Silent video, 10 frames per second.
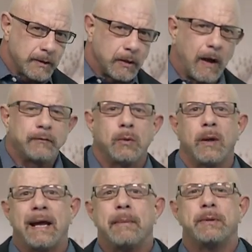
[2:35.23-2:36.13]
And often
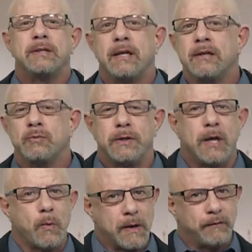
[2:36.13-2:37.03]
what happens is we
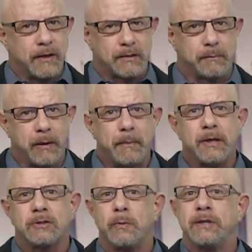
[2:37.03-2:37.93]
don't want to fix the
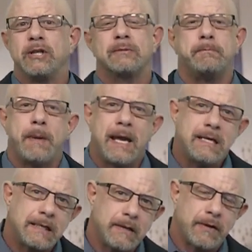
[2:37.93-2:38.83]
plumbing, so we just
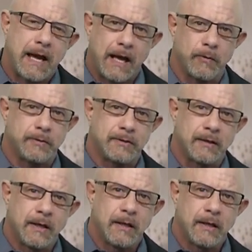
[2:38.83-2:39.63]
paint the house.